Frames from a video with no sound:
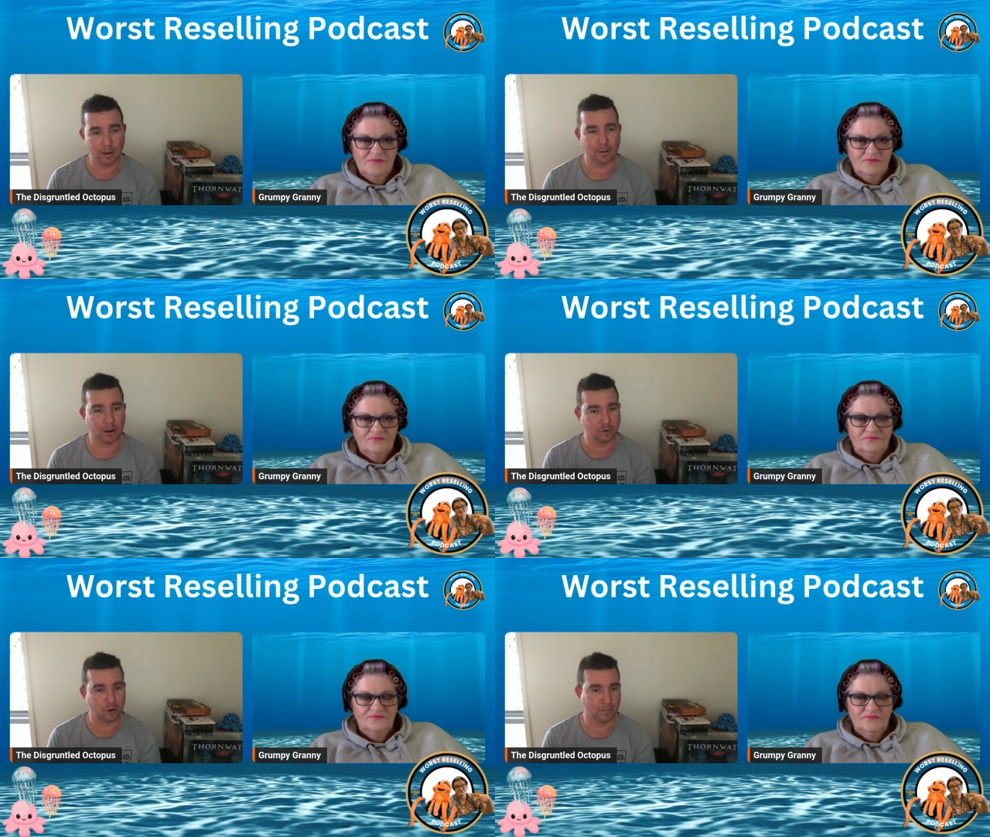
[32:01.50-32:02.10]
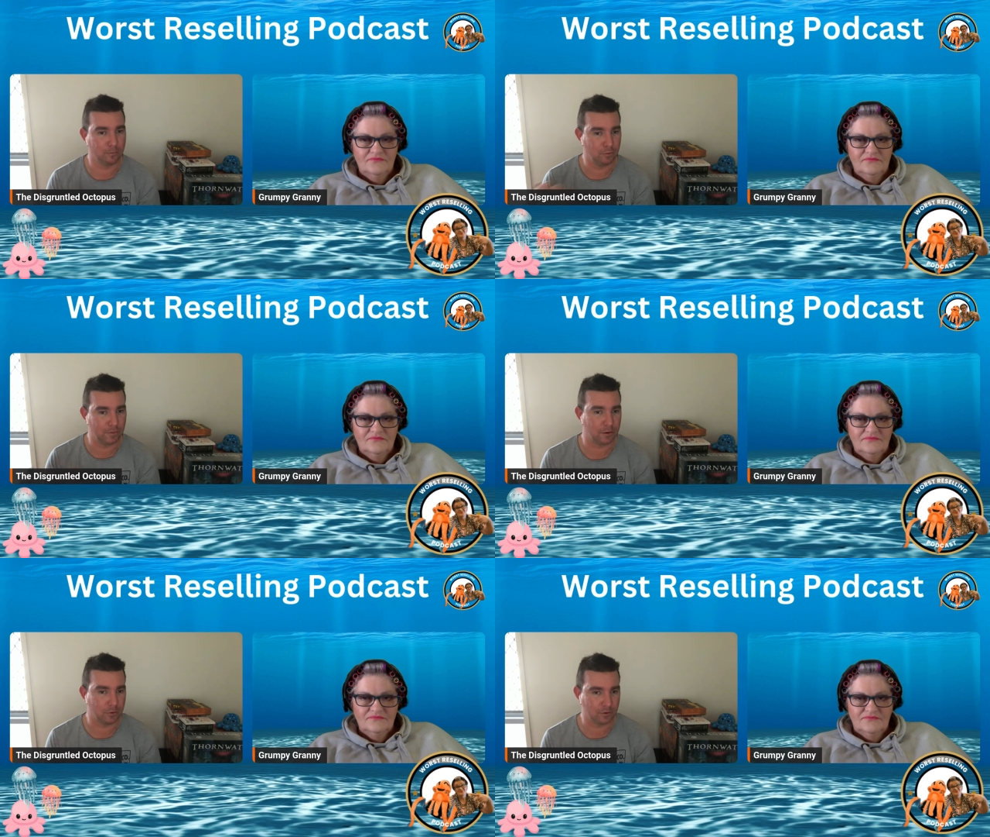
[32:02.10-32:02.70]
Speaker 1: I'm going to try and move
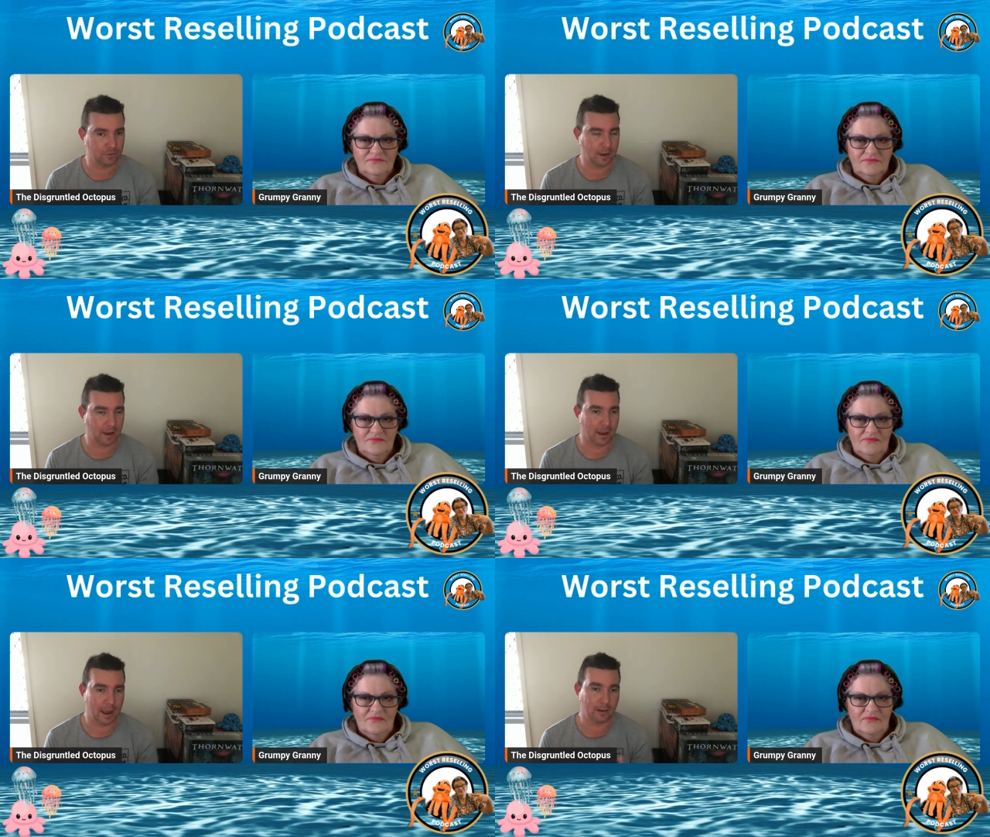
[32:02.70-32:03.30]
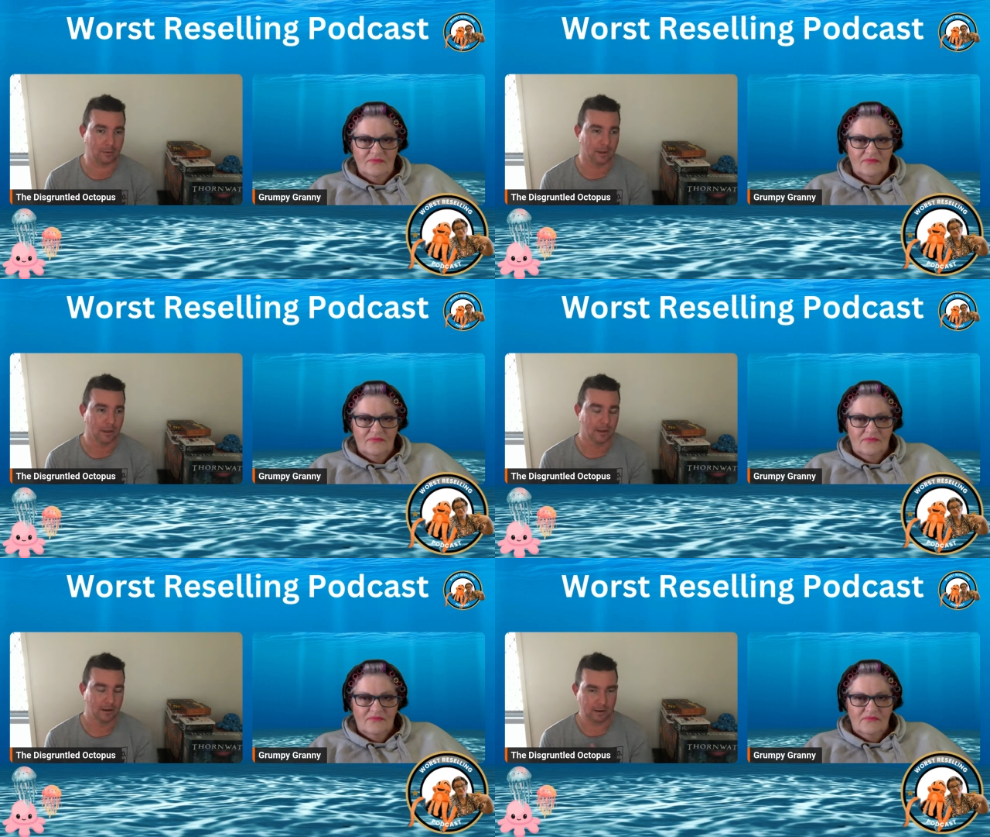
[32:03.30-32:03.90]
that across to go. Hey, look,
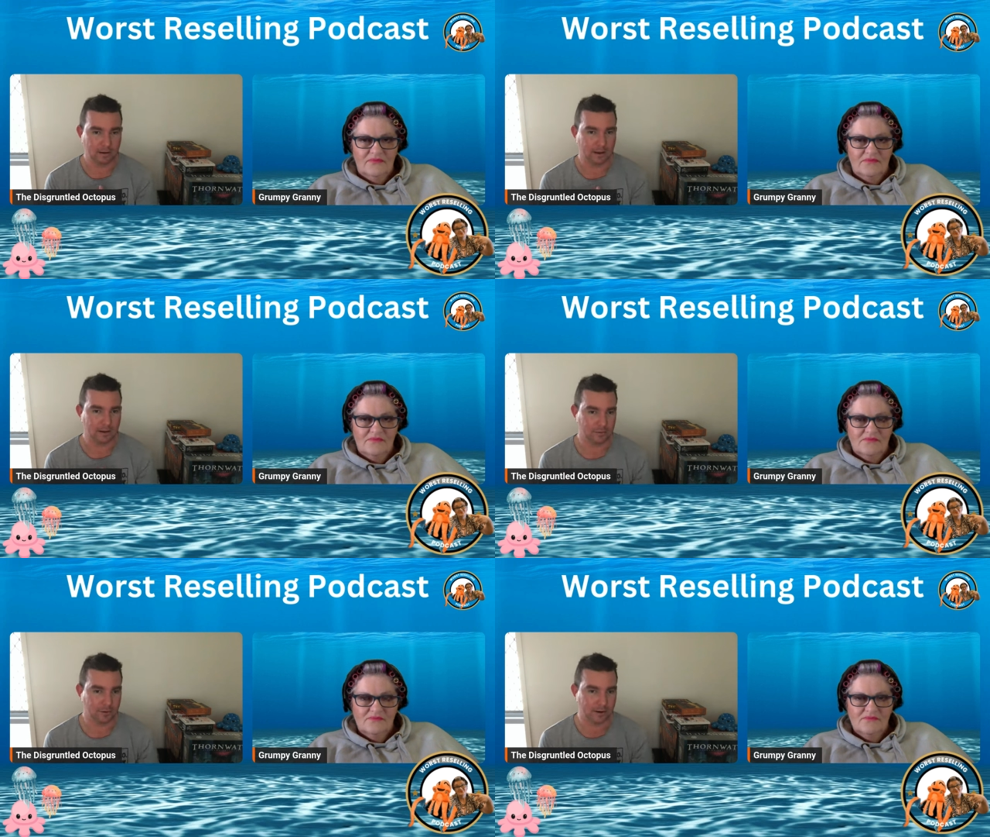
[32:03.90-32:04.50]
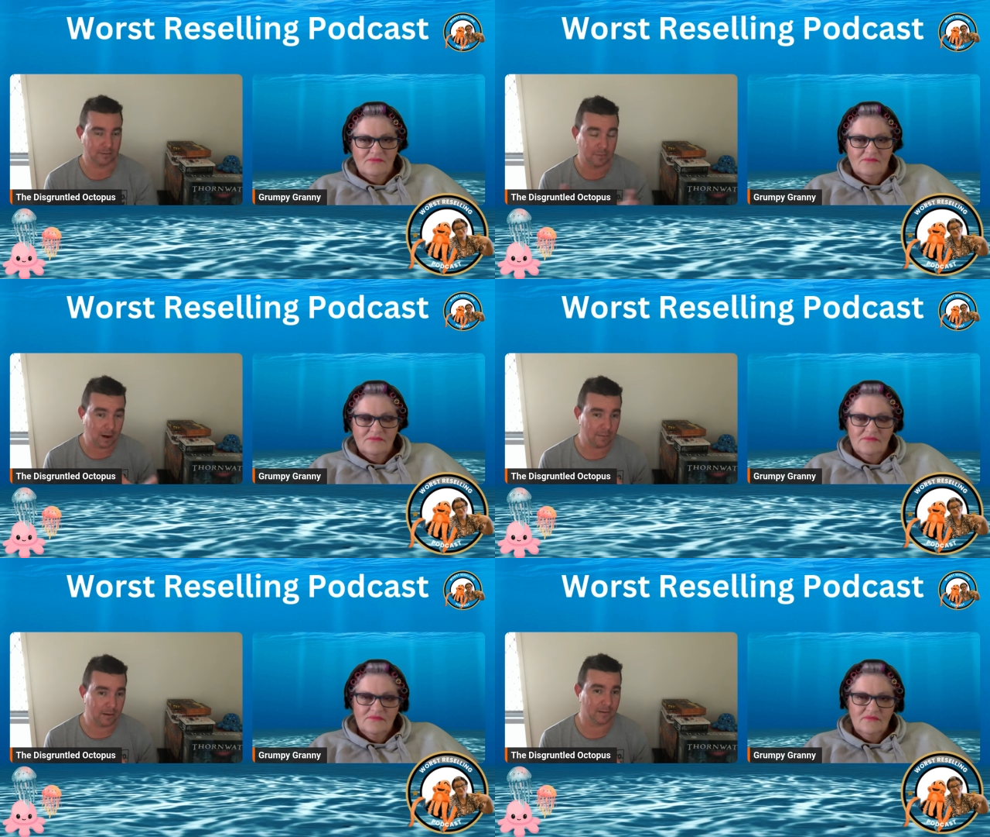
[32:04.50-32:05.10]
can I get it to under
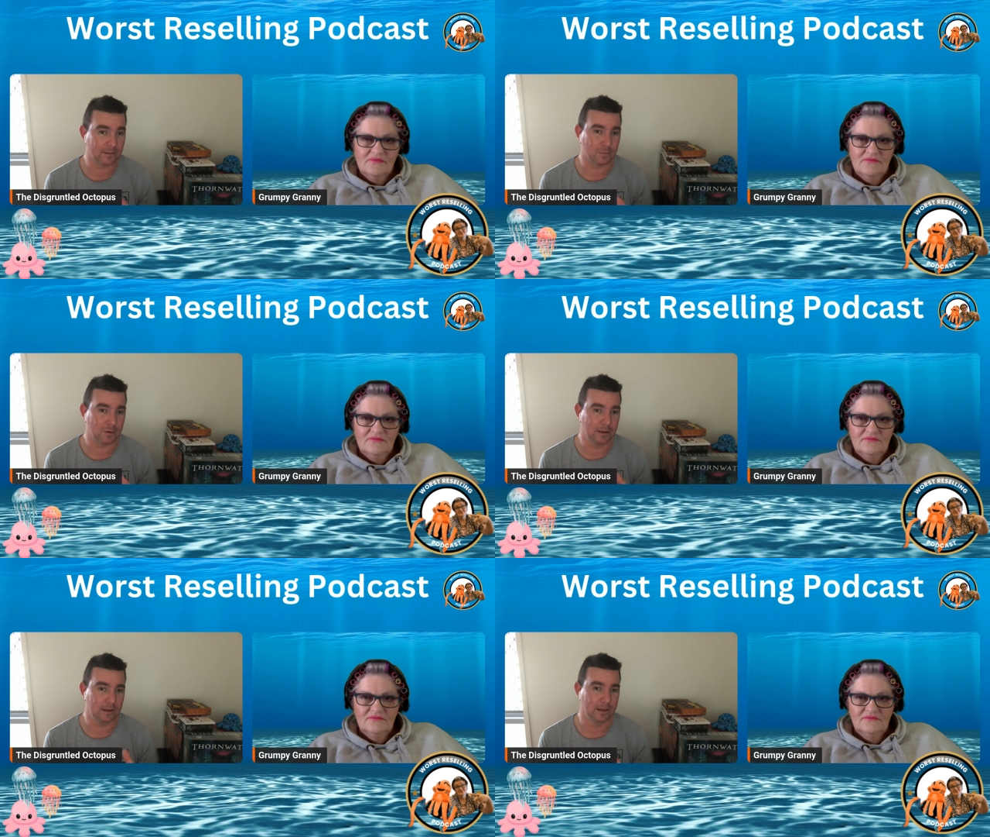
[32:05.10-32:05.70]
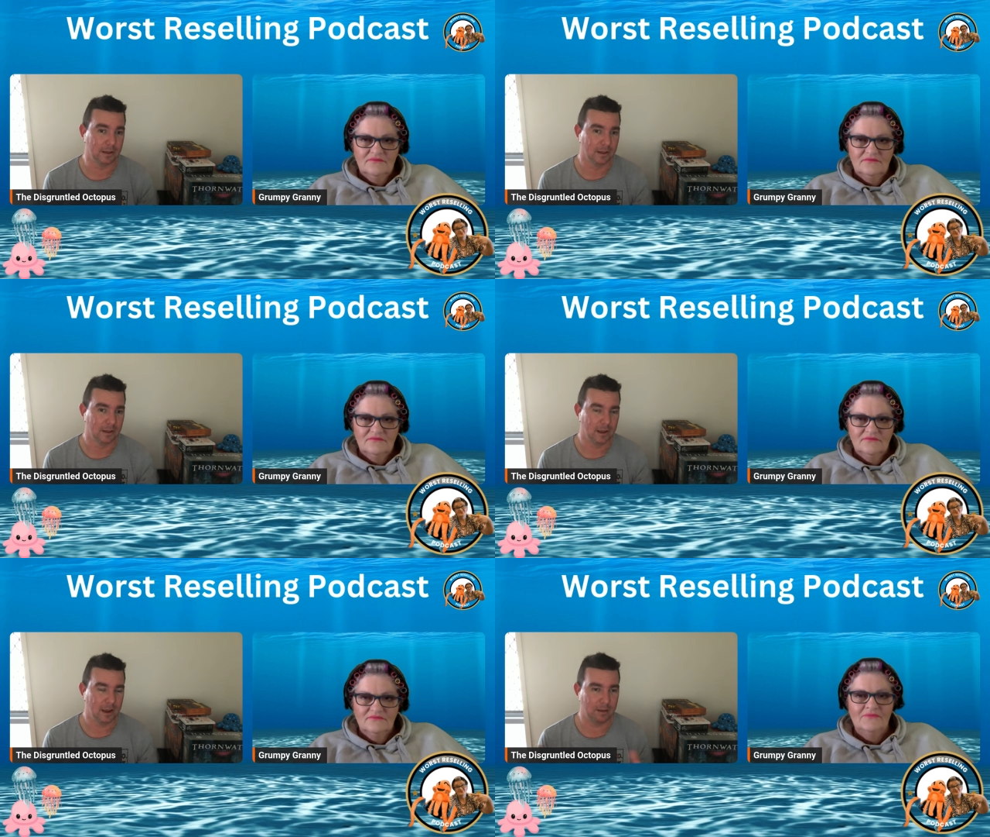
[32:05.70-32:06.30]
five hours a week
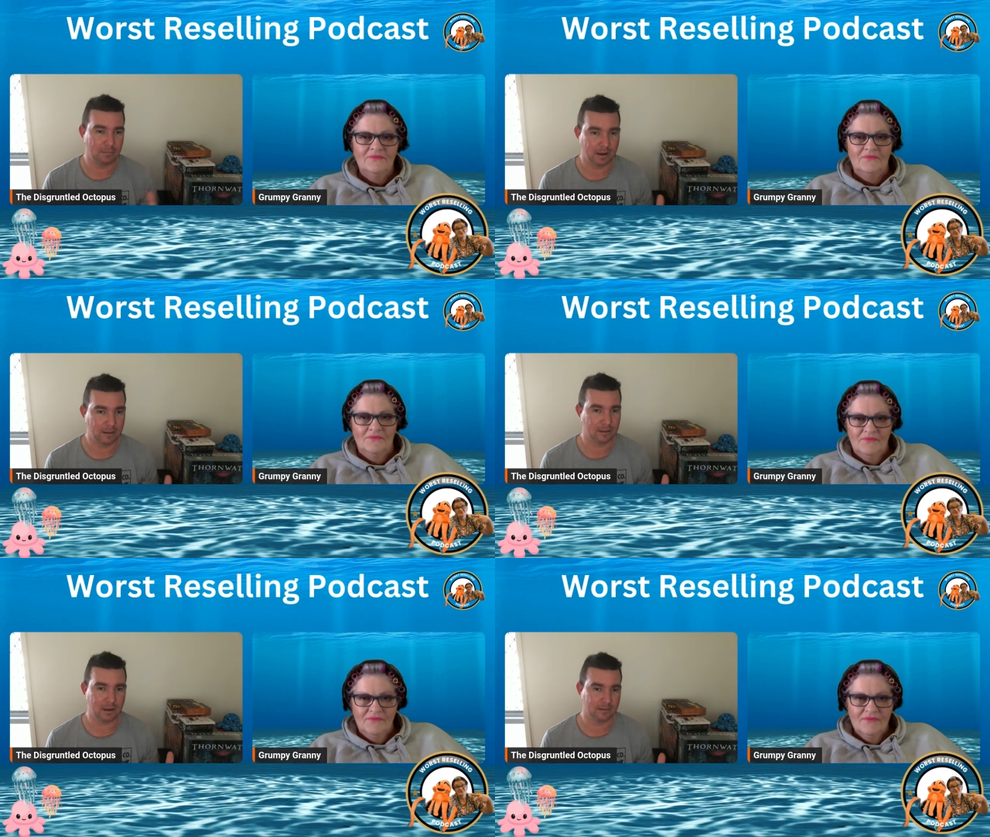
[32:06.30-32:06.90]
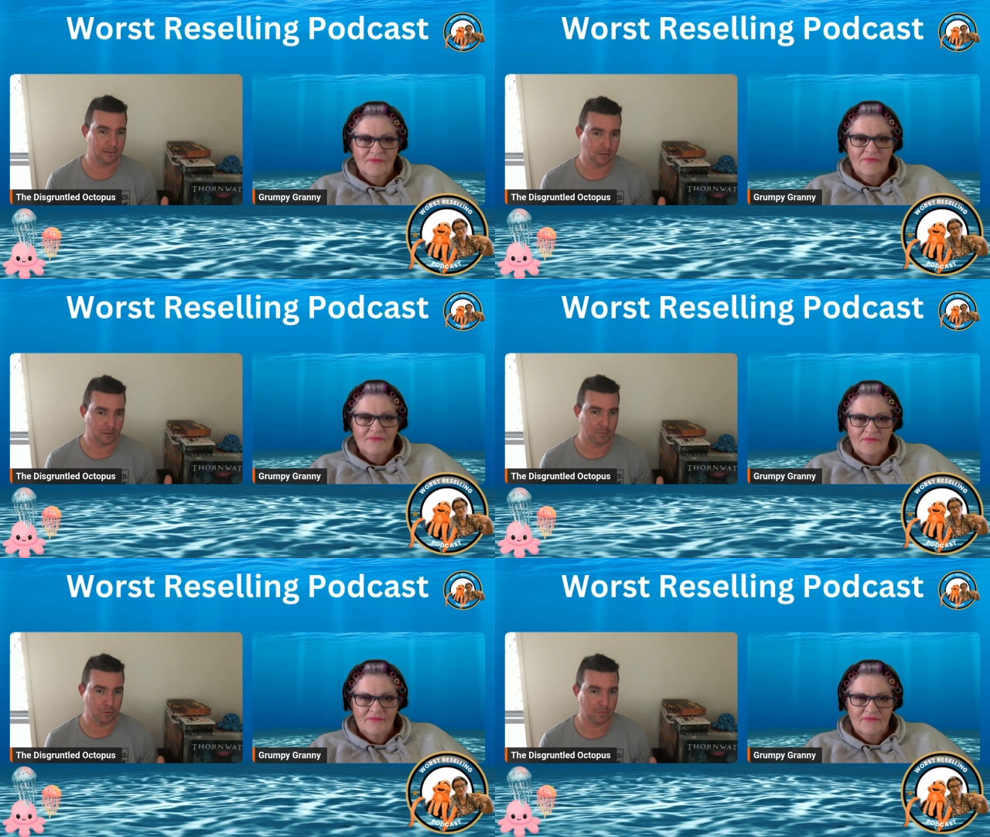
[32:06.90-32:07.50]
mm. and make a thousand
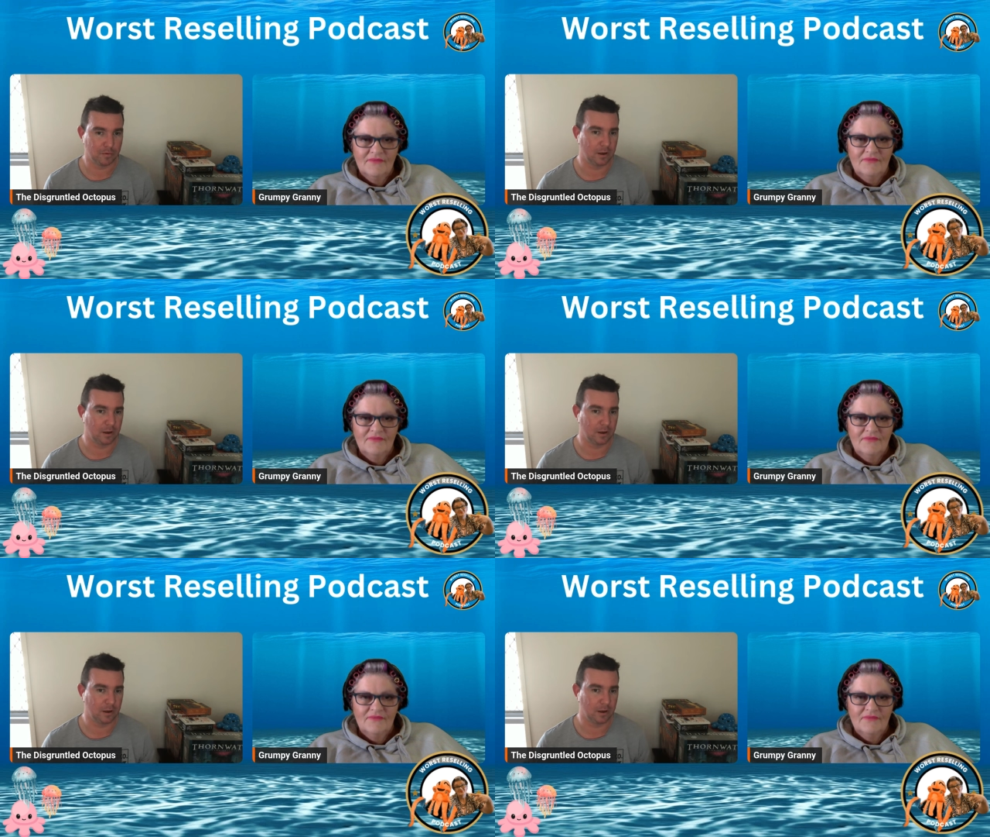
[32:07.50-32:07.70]
dollars profit